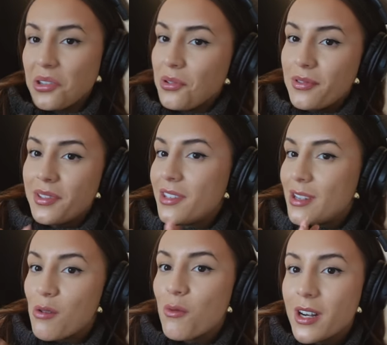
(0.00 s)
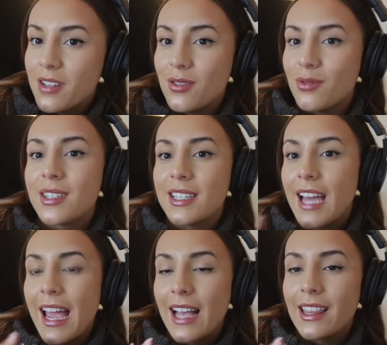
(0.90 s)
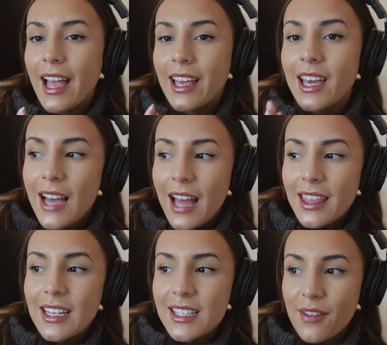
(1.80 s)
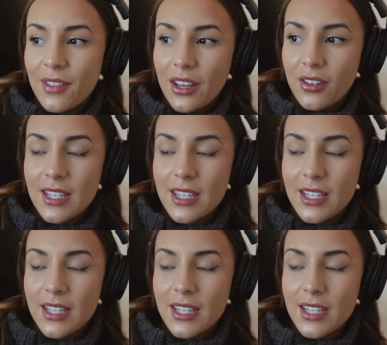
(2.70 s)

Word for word: you don't want to do today. Like, I think it's definitely good